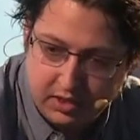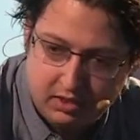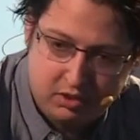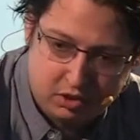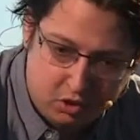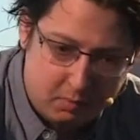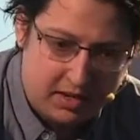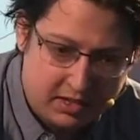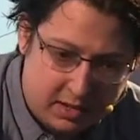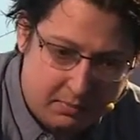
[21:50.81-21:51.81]
This is
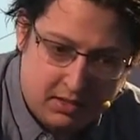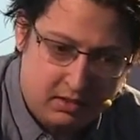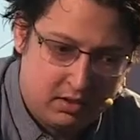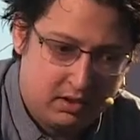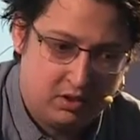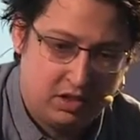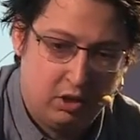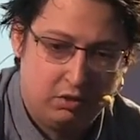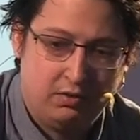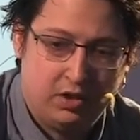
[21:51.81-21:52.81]
normally something that needs a
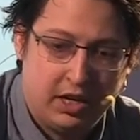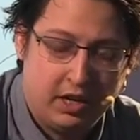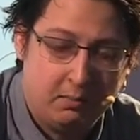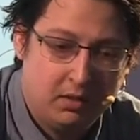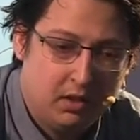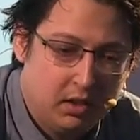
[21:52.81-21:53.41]
lot of time.